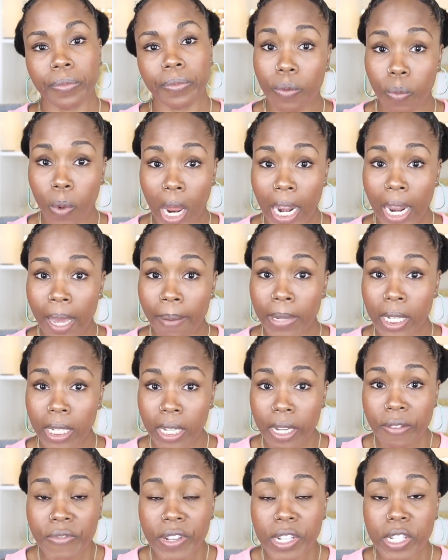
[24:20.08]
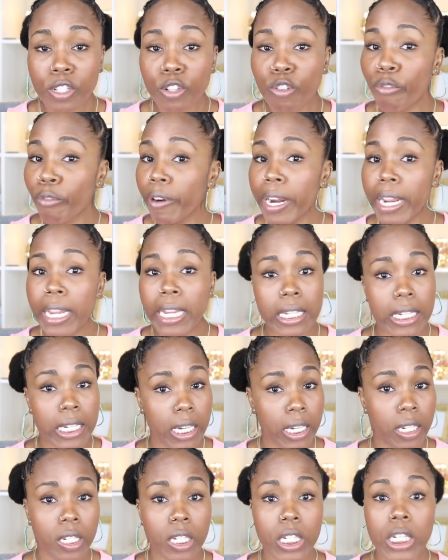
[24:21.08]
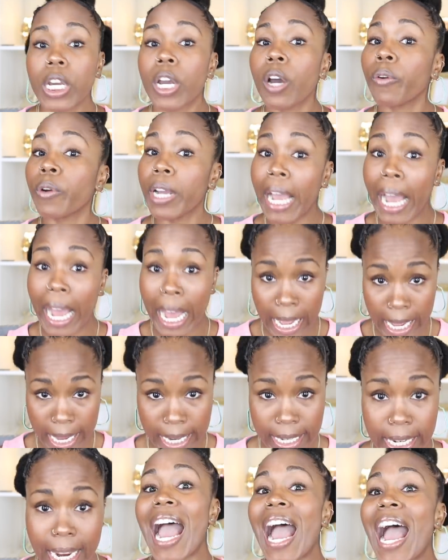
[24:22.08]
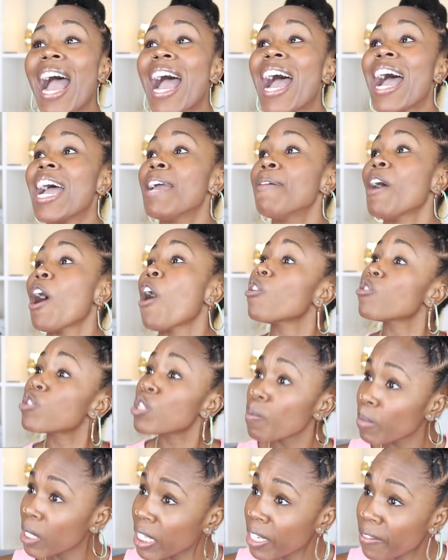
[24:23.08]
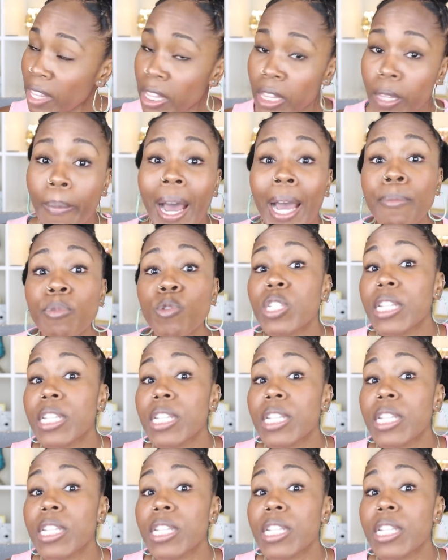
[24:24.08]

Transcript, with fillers: While I believe it's great to go to God, I also believe that the Bible